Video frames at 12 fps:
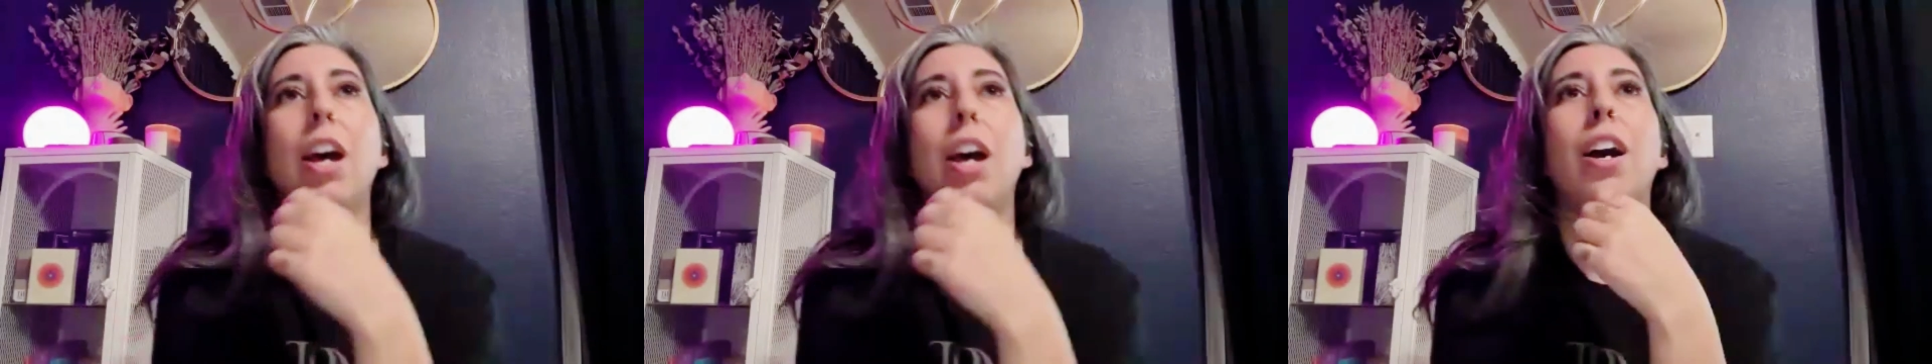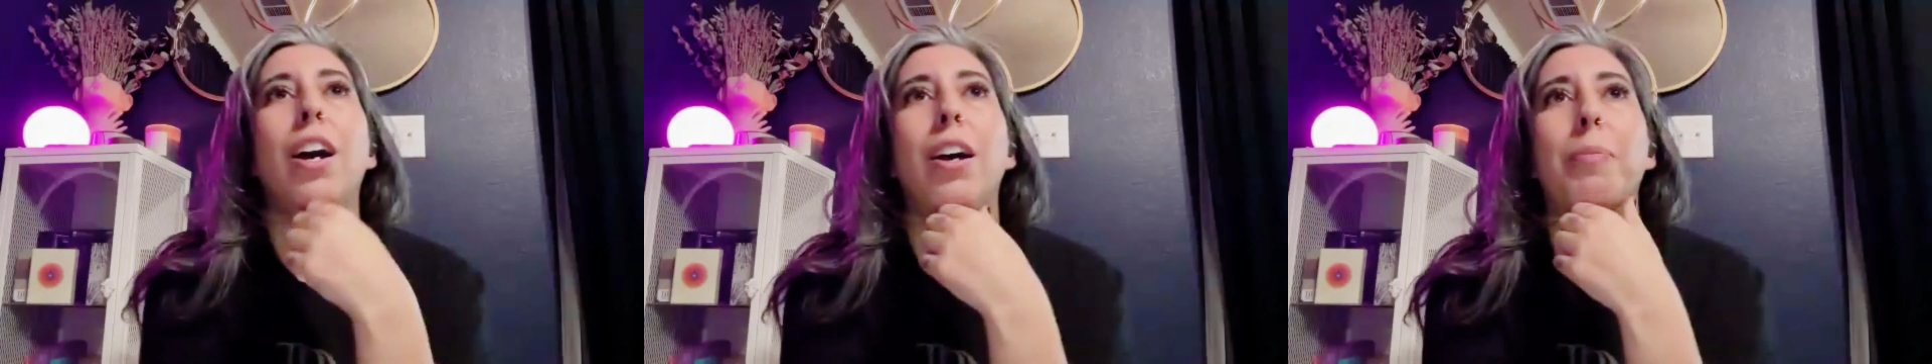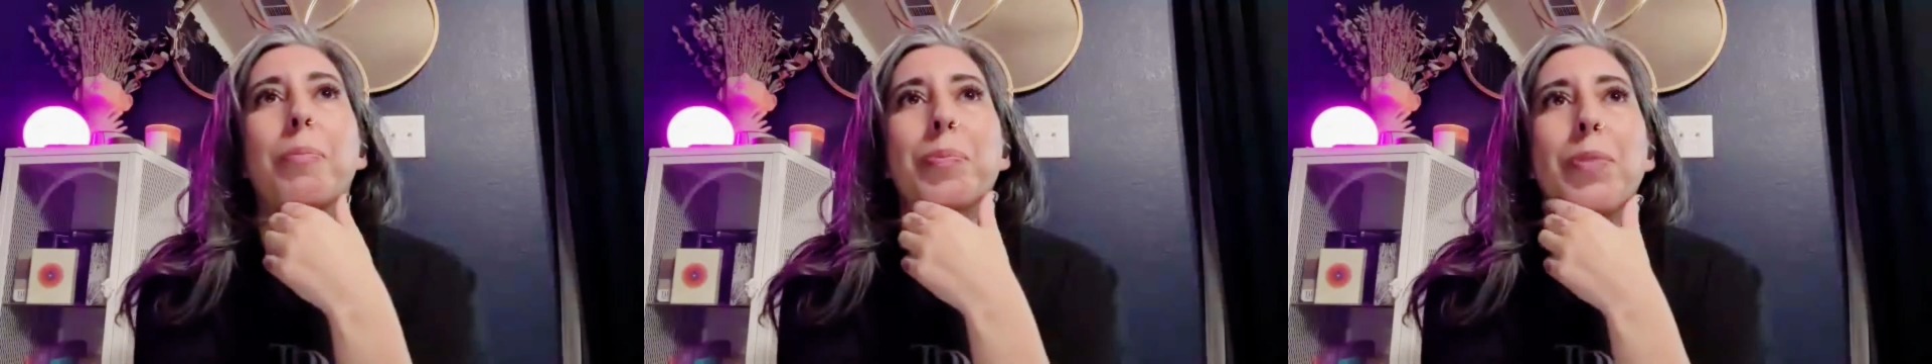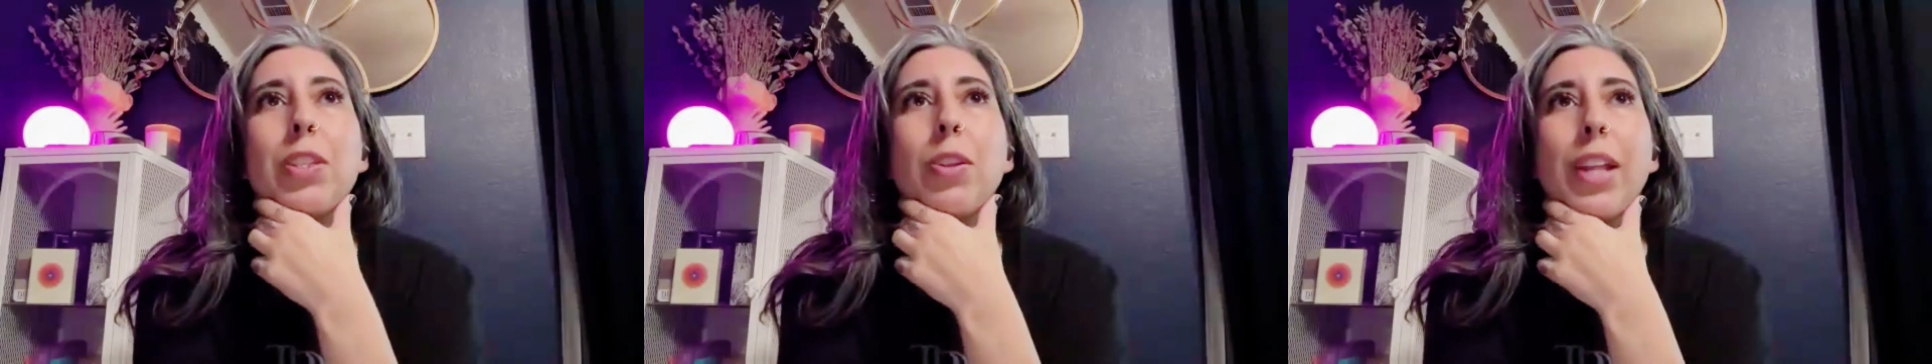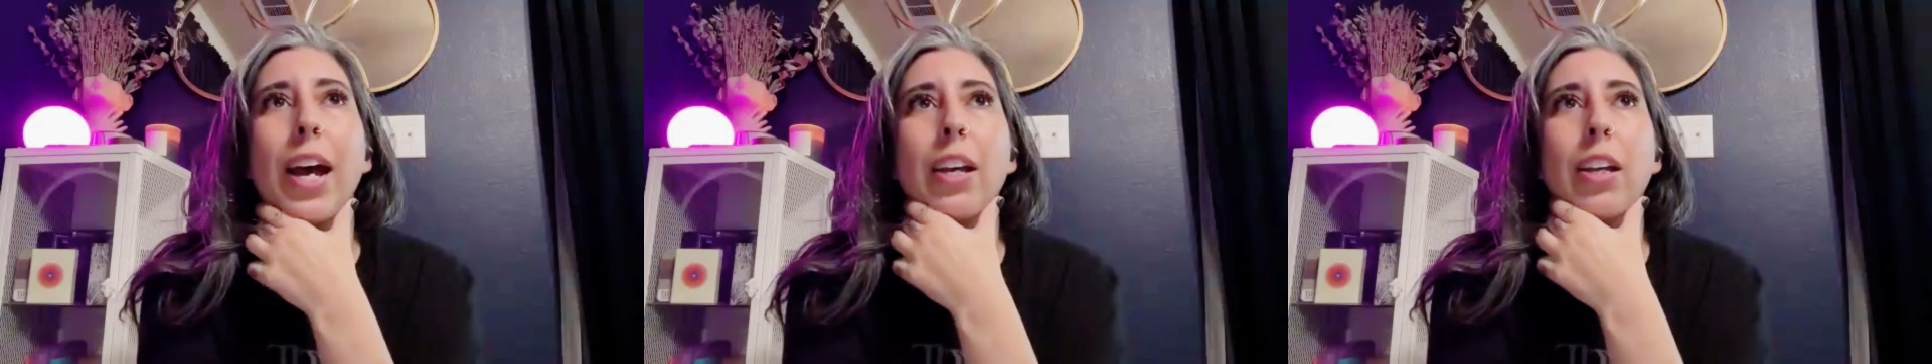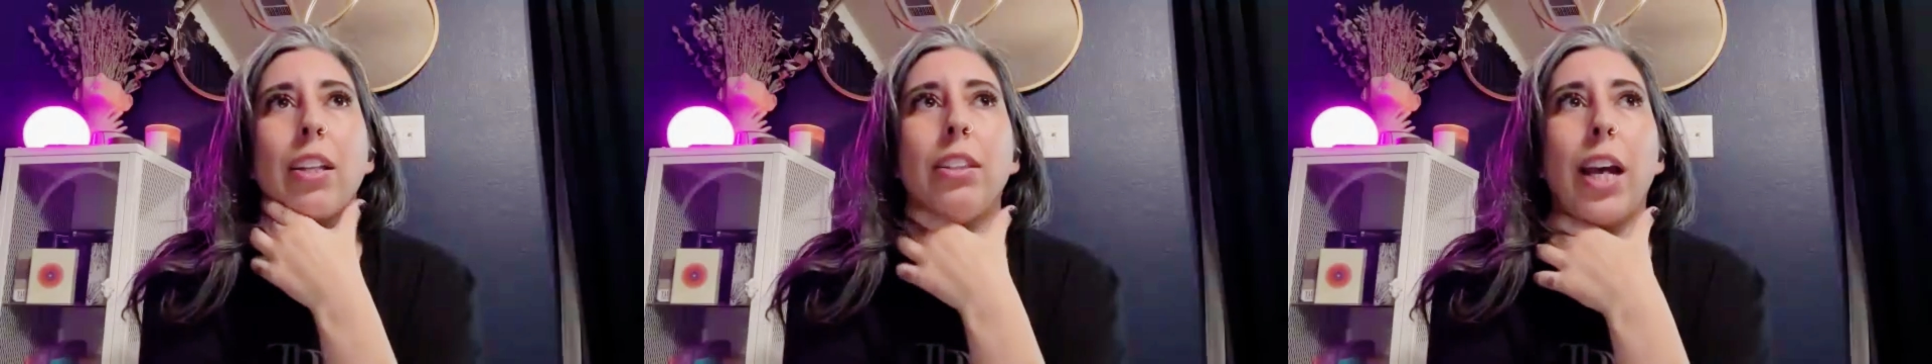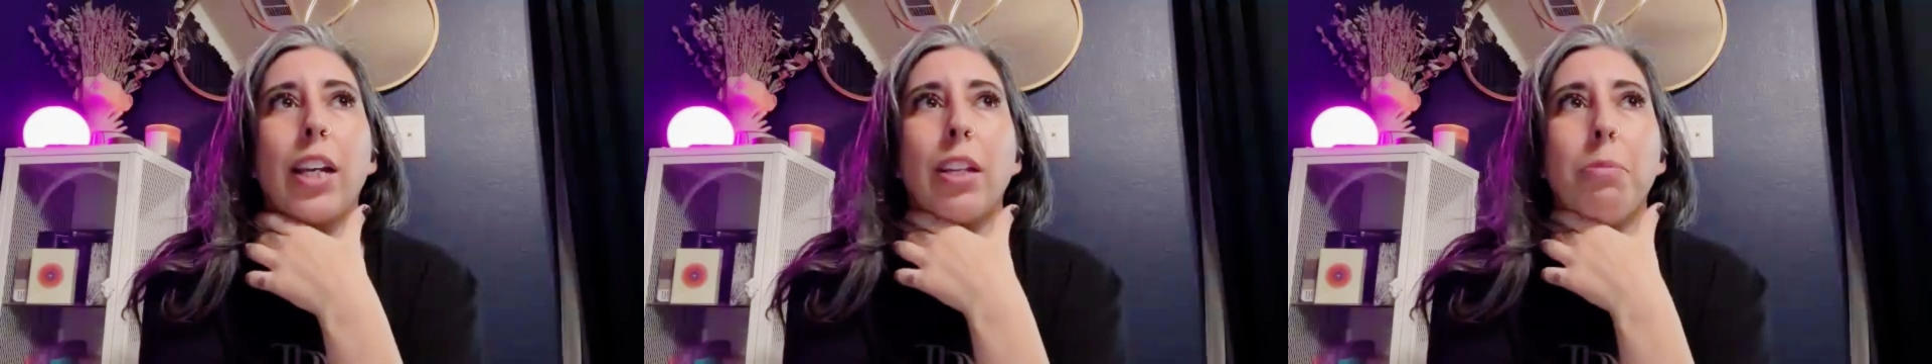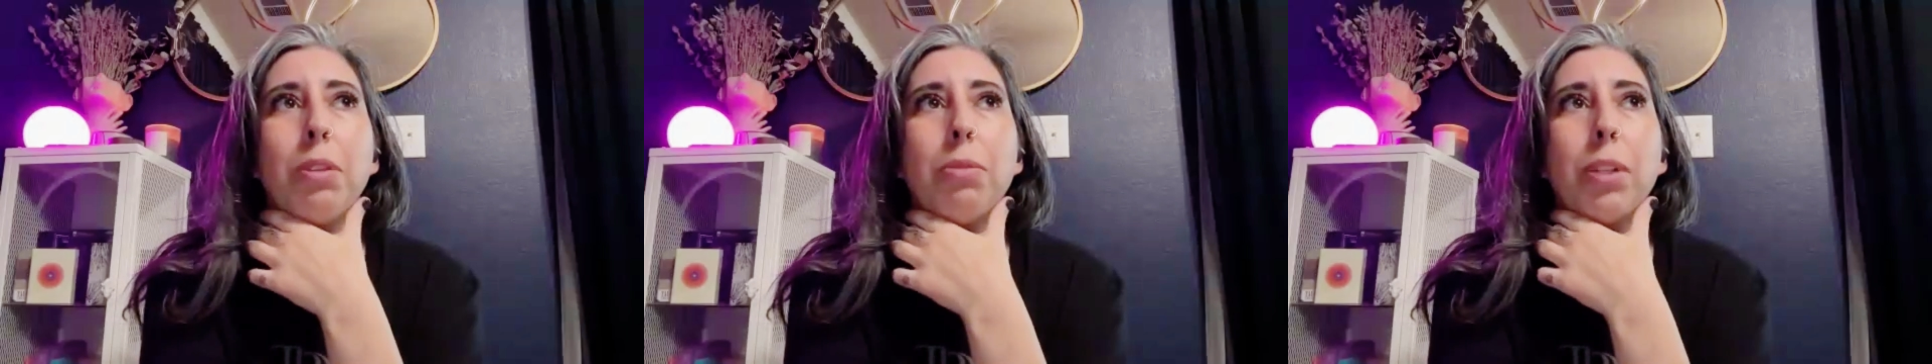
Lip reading: So that can be